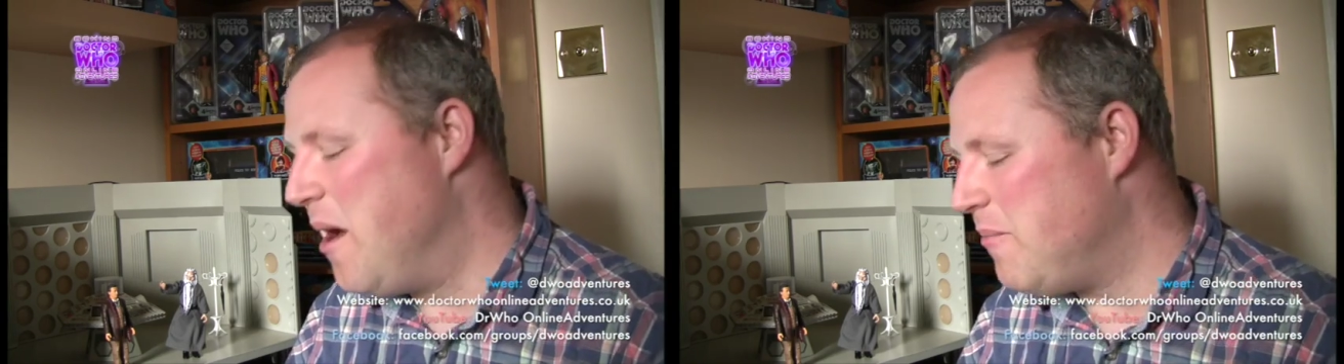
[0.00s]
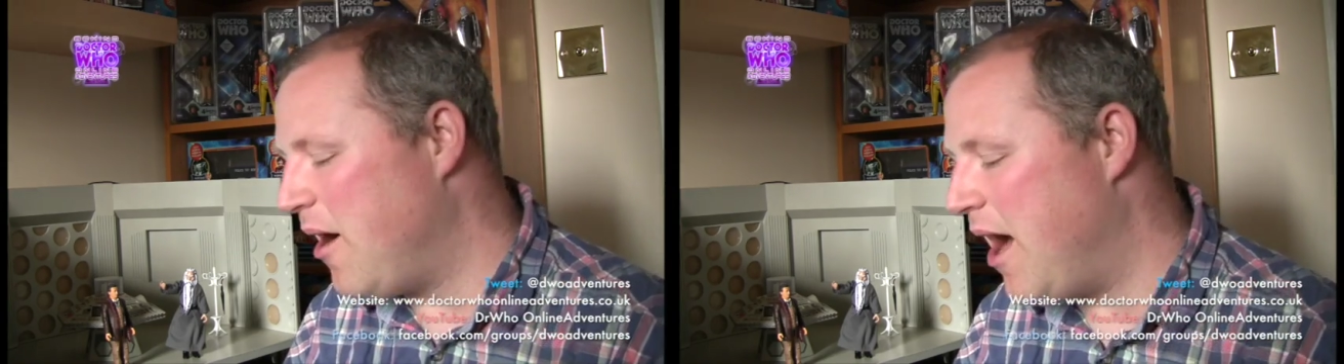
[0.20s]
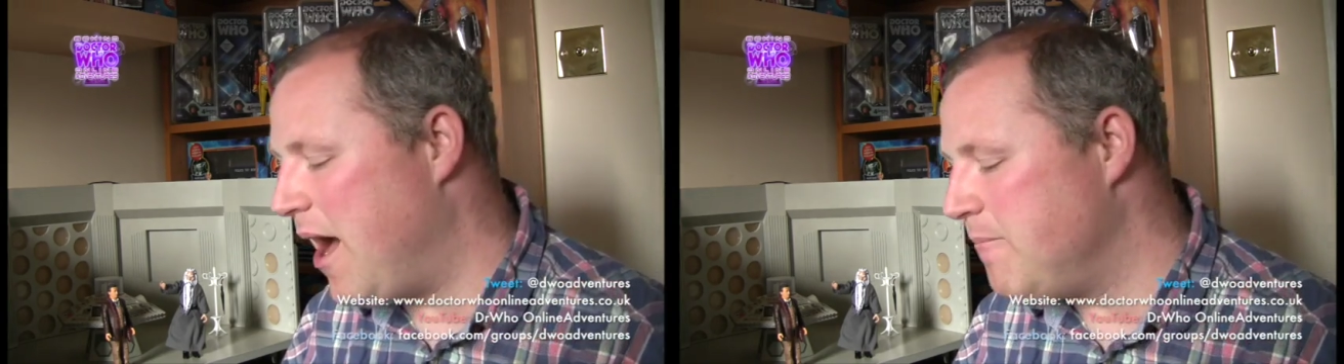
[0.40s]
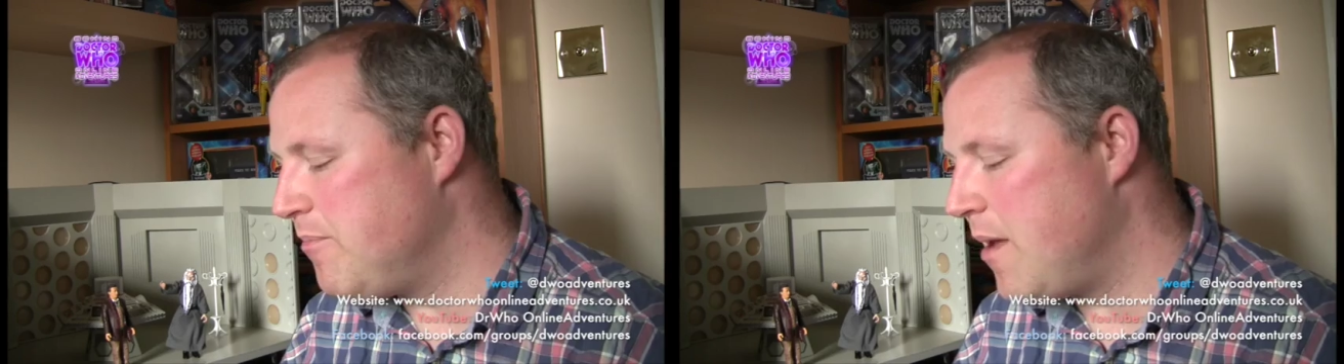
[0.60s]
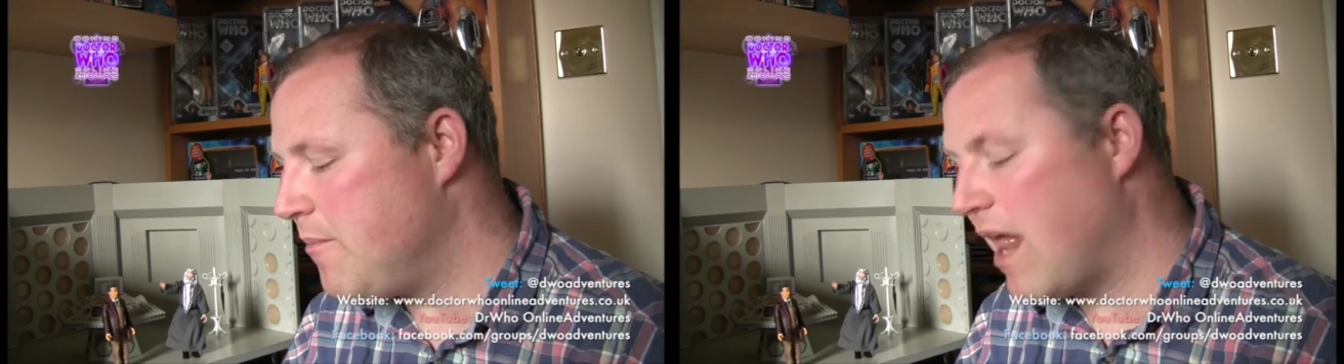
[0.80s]
But
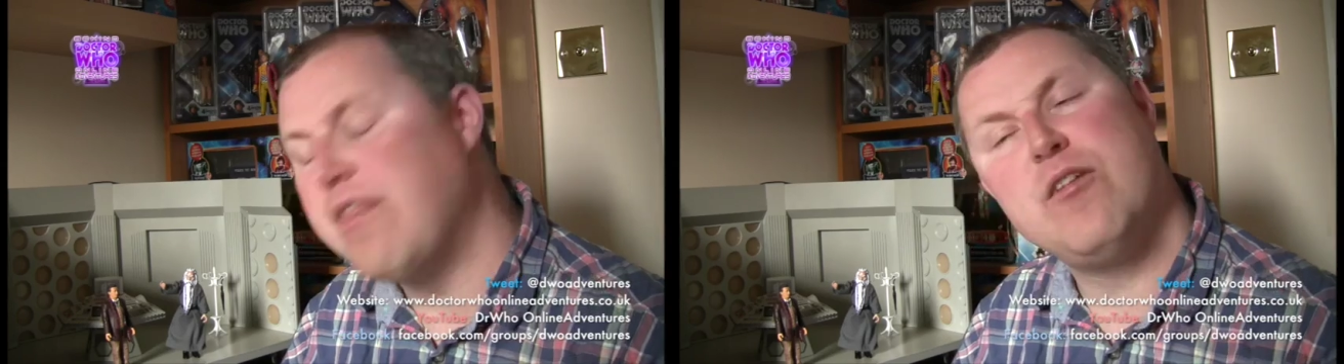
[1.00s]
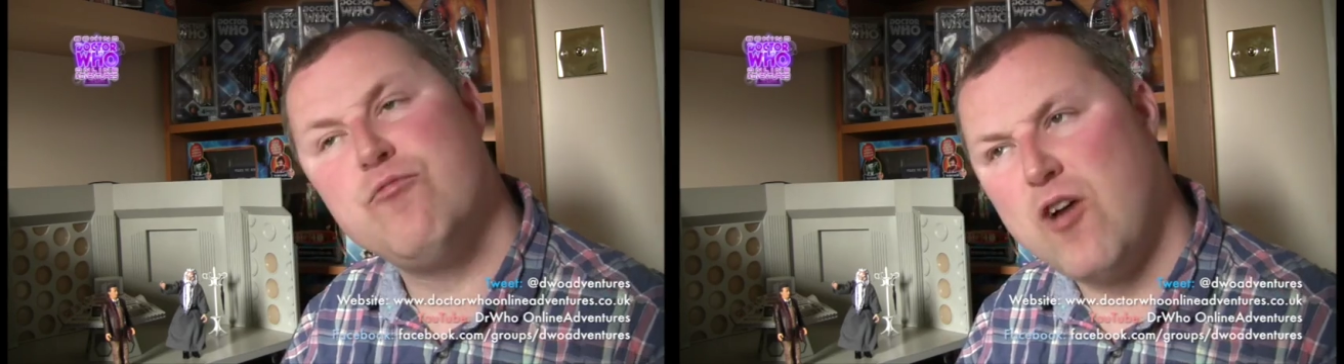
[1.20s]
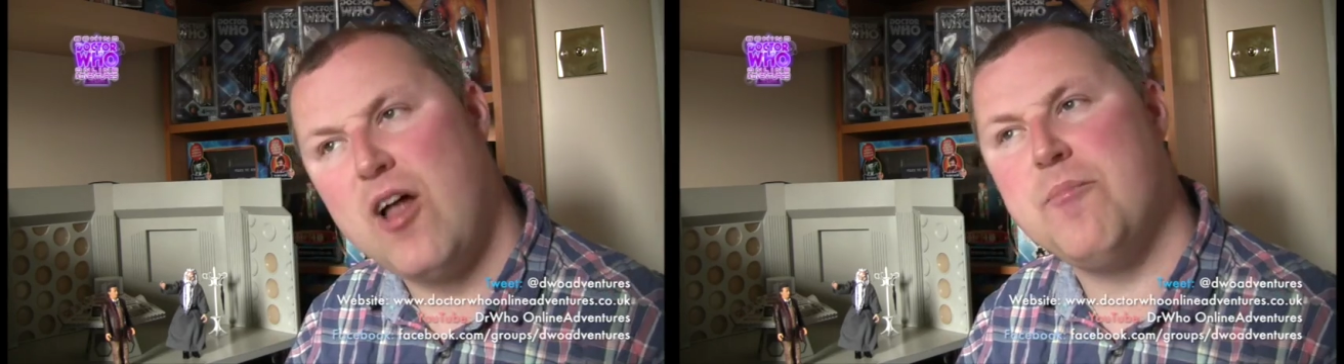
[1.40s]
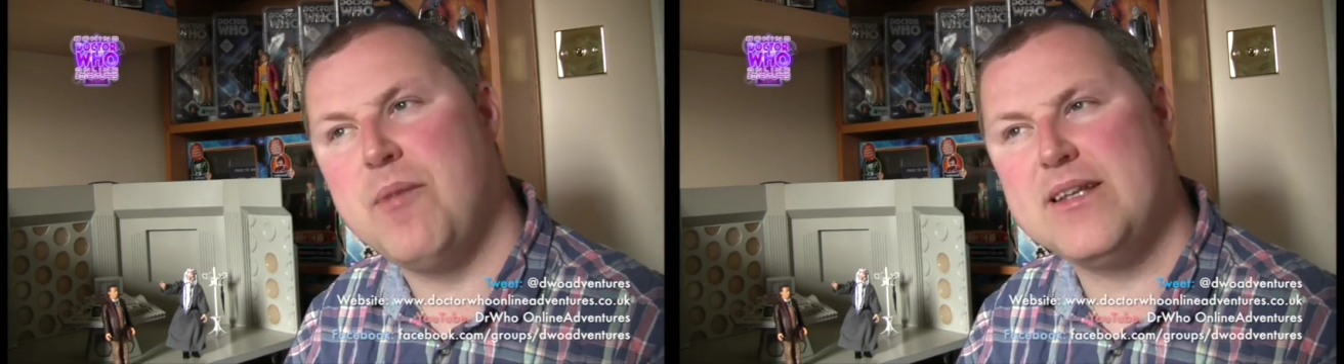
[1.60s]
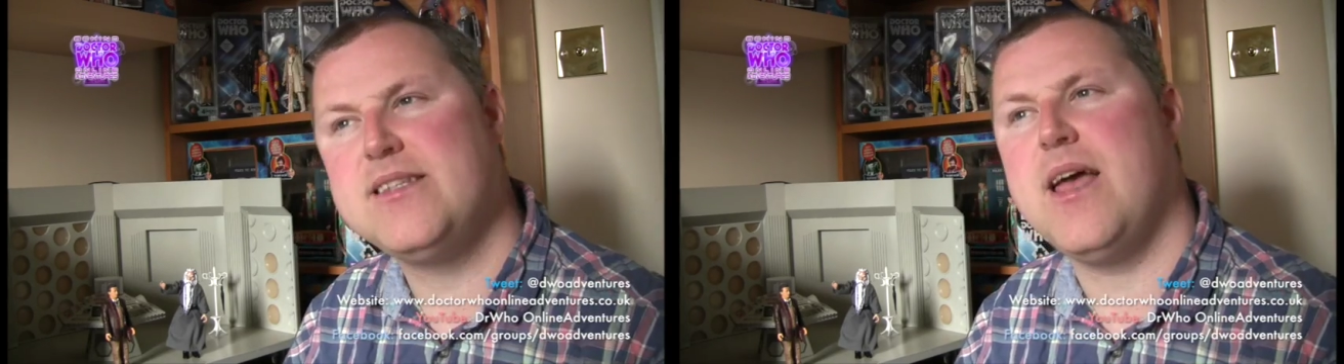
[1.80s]
I think run
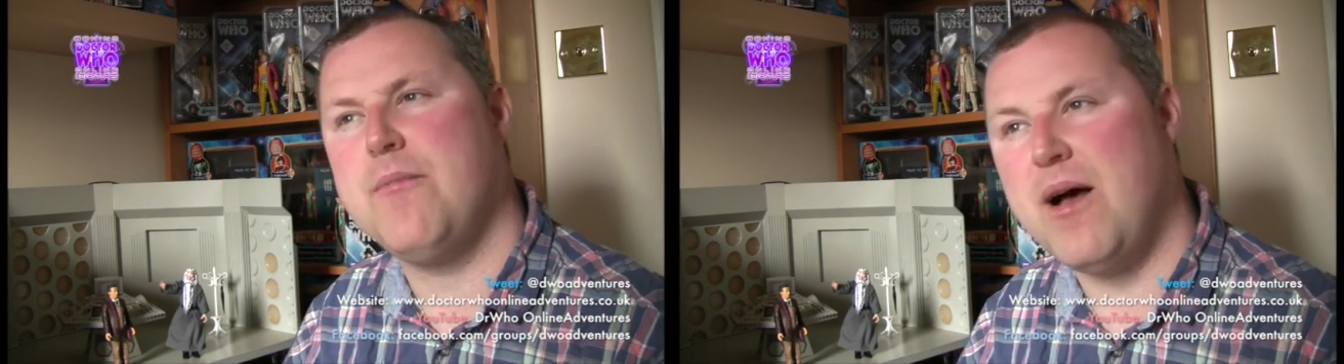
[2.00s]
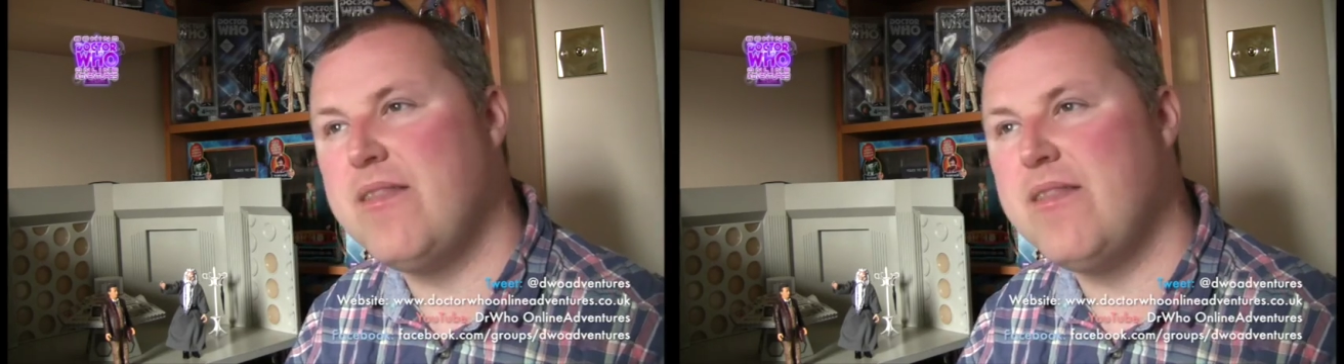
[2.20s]
by Tim.